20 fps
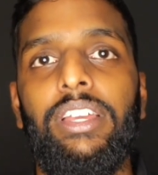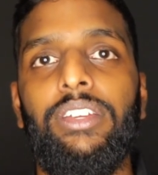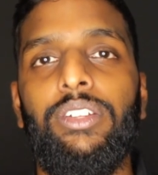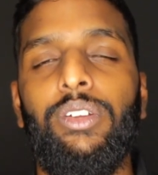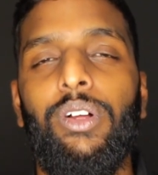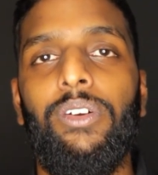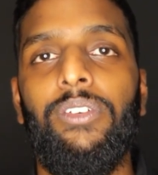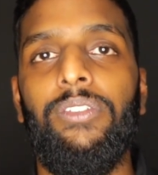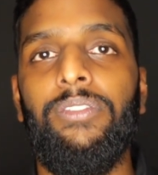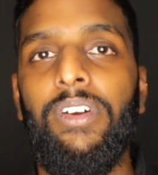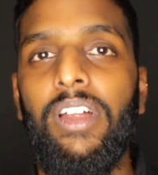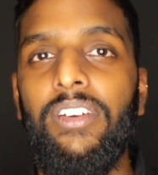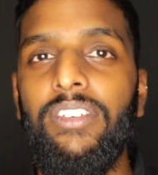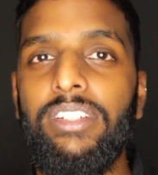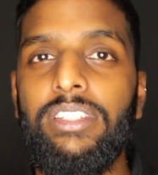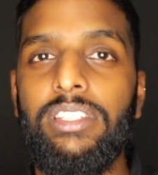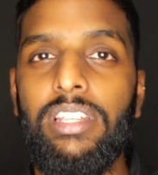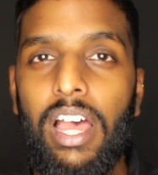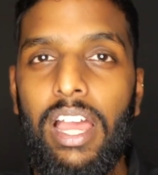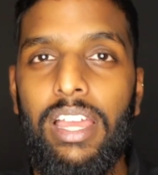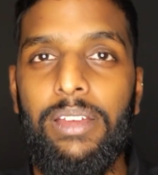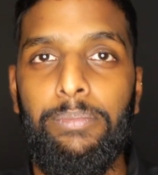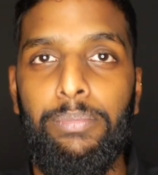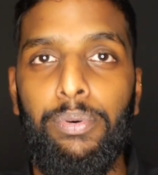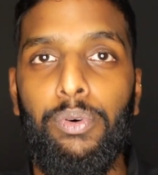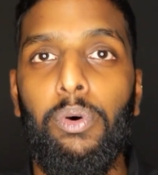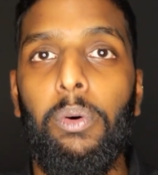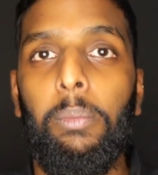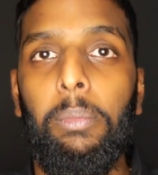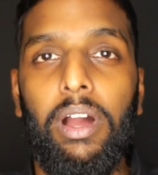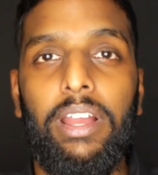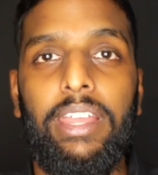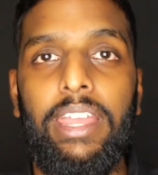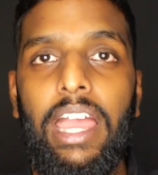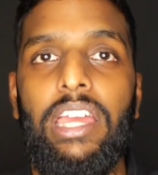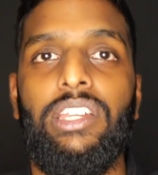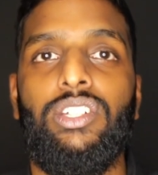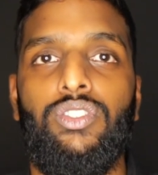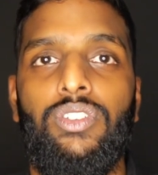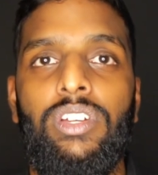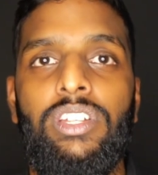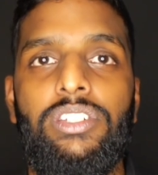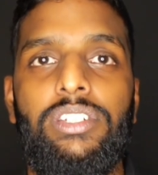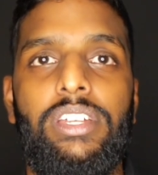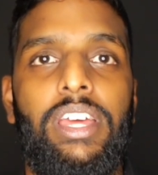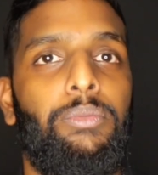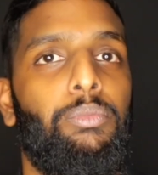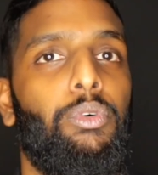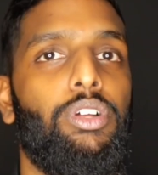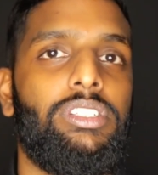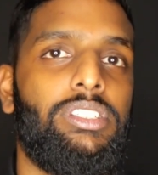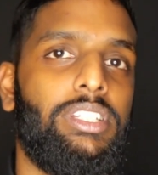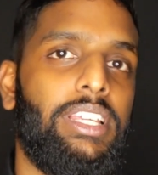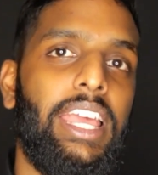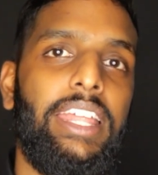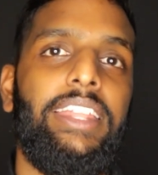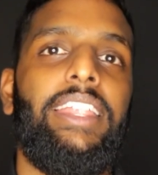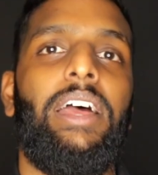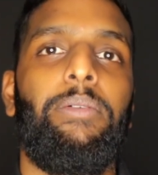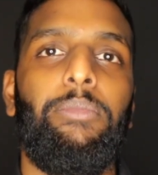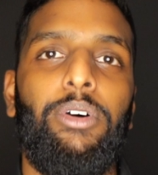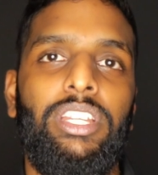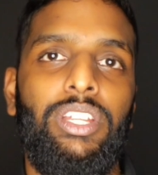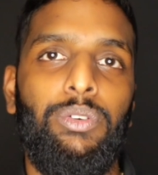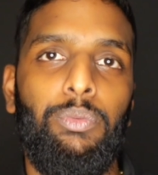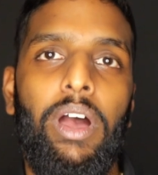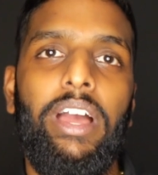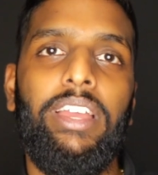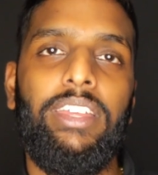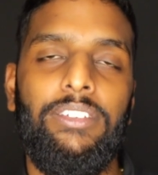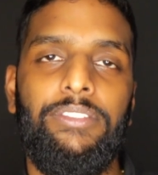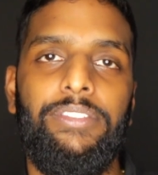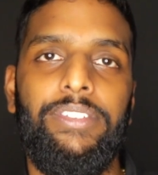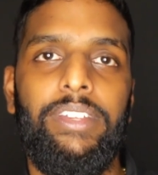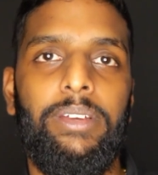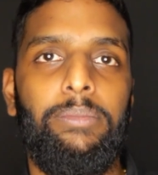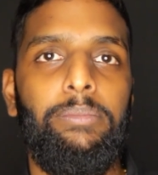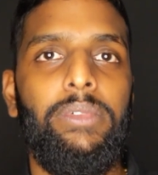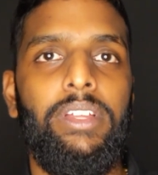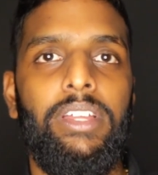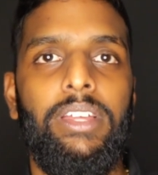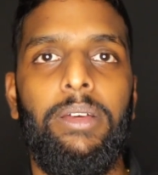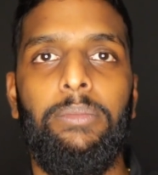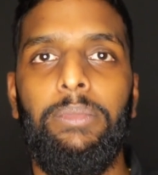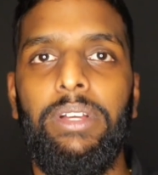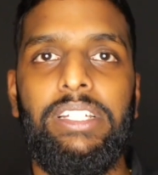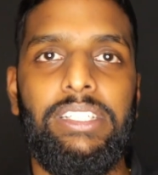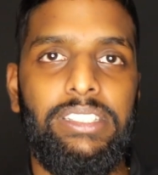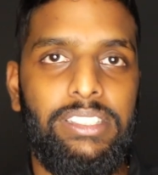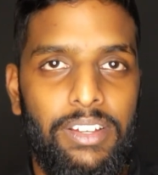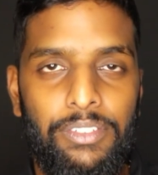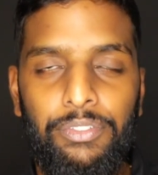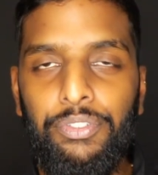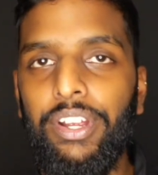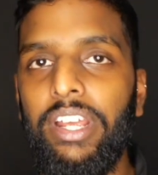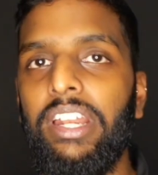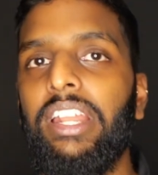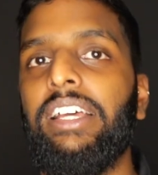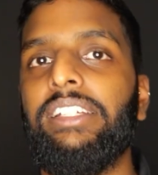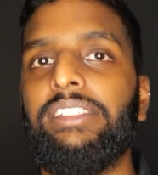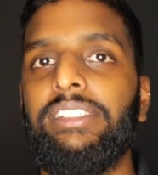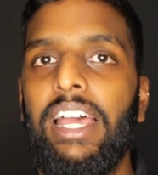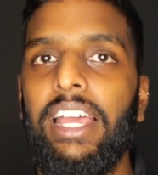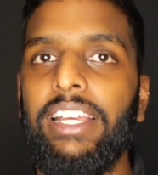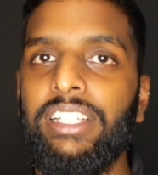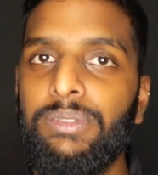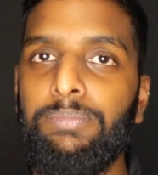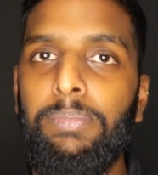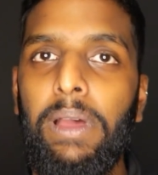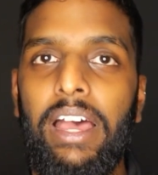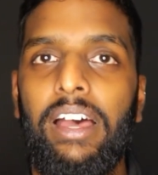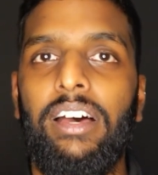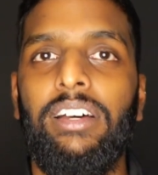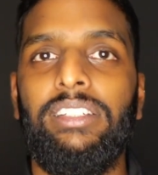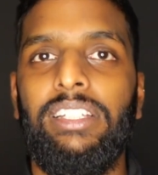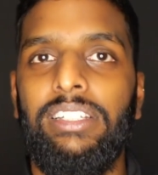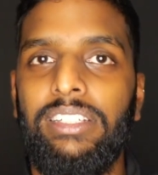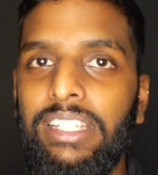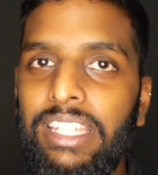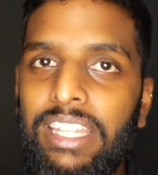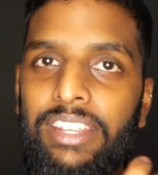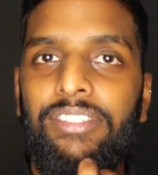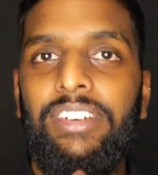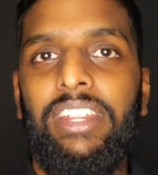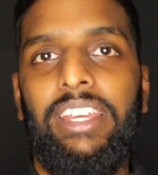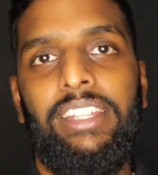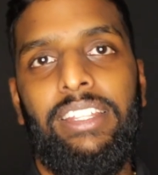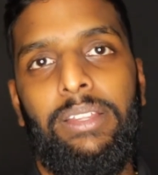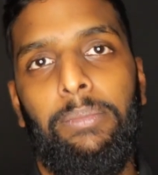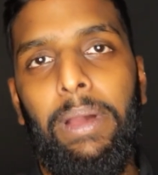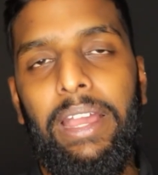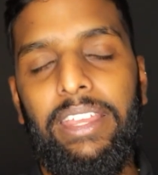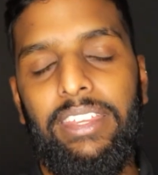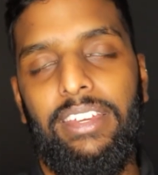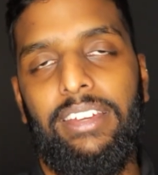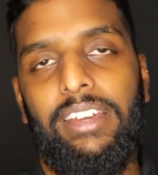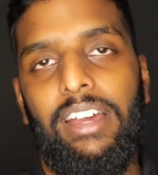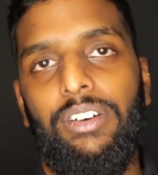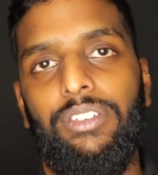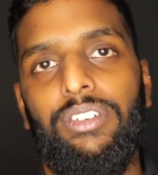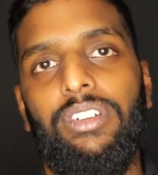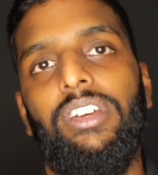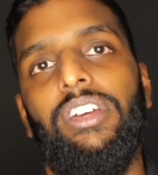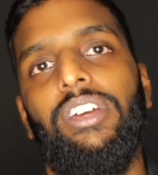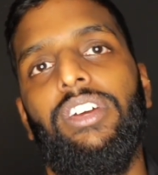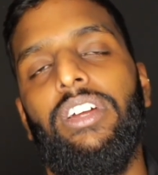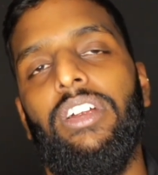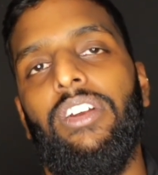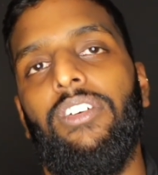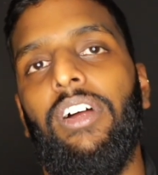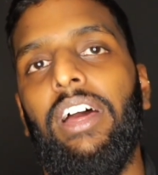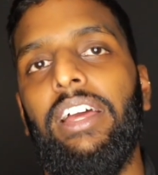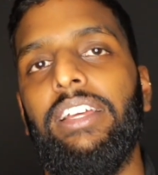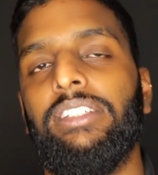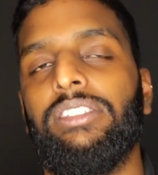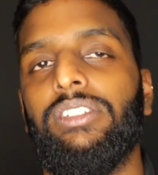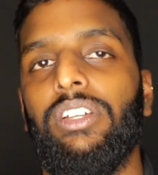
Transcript: you know, very time poor but cash rich, and wants to get their money working for them because they've realized that it's better than leaving it in the bank account, right?